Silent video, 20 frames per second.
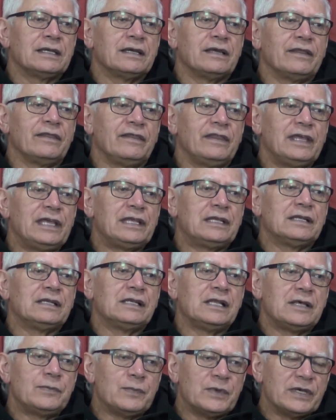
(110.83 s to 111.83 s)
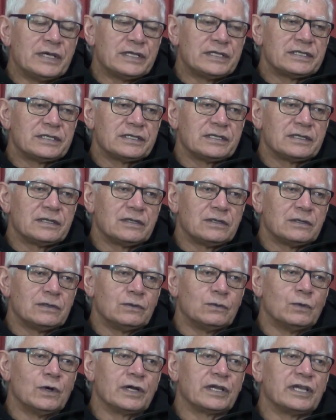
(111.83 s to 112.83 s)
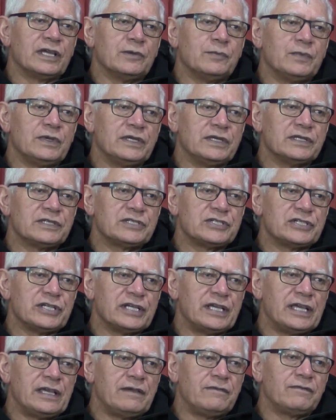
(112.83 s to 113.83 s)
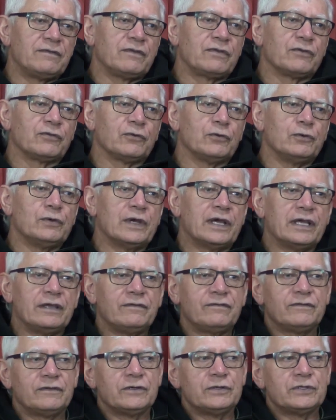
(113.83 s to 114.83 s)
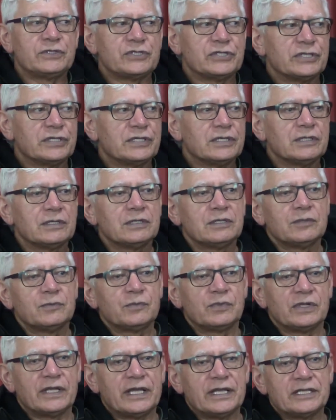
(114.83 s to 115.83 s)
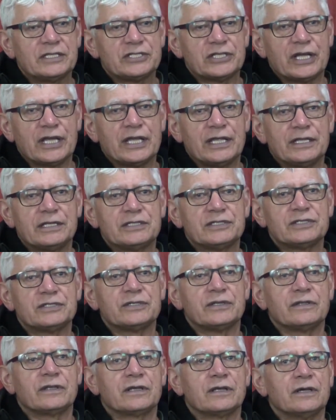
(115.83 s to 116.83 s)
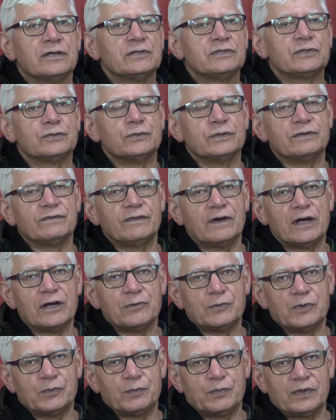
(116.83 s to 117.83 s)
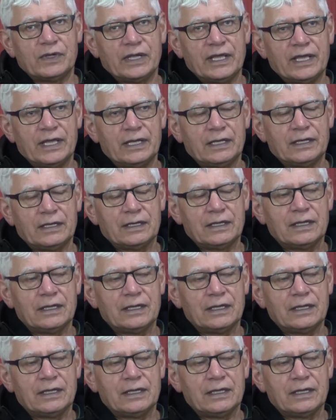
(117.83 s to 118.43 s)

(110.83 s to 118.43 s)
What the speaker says: then limit what can be achieved through a future plan change to the coastal environment plan.